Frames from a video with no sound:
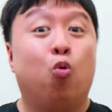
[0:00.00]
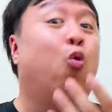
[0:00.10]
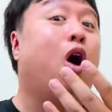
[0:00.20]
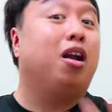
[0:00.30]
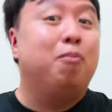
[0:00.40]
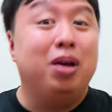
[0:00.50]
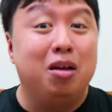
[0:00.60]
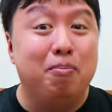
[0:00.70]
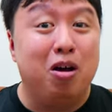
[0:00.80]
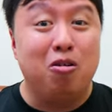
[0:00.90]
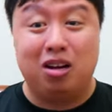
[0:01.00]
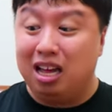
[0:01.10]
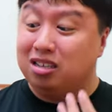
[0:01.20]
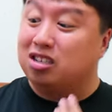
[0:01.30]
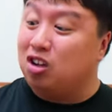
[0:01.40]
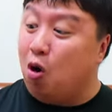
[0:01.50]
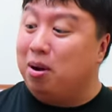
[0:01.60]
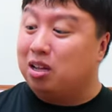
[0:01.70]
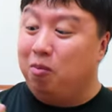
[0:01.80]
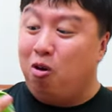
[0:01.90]
watermelon milk, and so
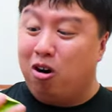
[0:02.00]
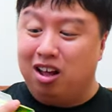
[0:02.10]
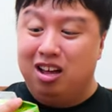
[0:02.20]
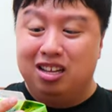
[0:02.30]
much more.